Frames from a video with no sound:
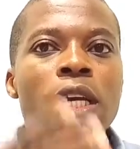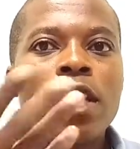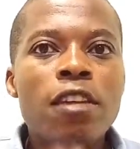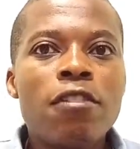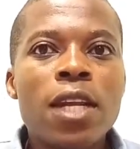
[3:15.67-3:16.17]

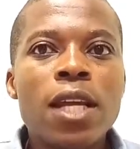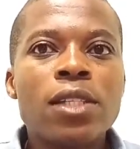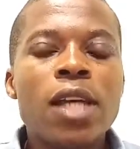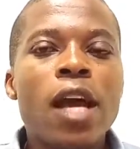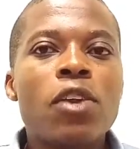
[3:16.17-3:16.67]
the
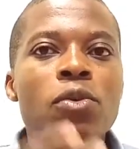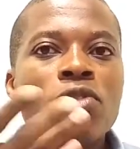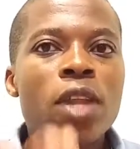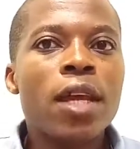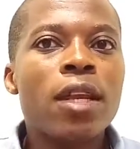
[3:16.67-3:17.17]
dividends, and you
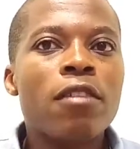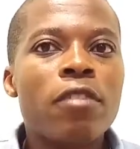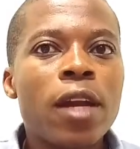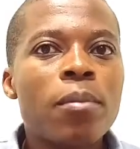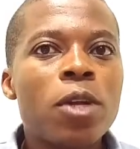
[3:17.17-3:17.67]
see like the
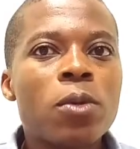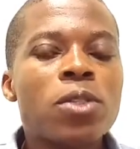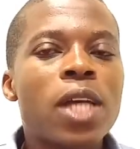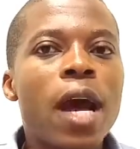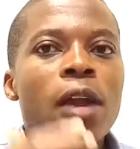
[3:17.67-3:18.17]

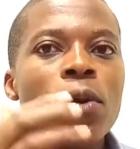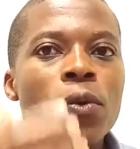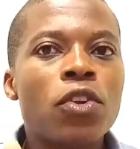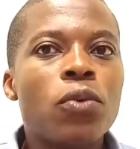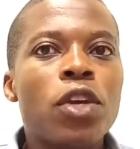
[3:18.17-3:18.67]
fundamentals are
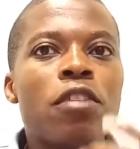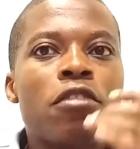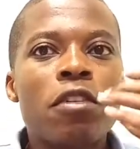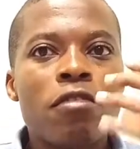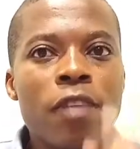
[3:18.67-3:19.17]
not doing
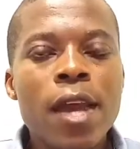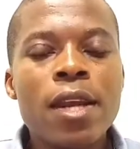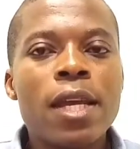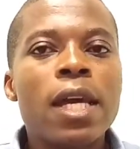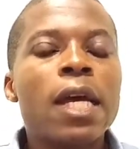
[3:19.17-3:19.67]
very fine,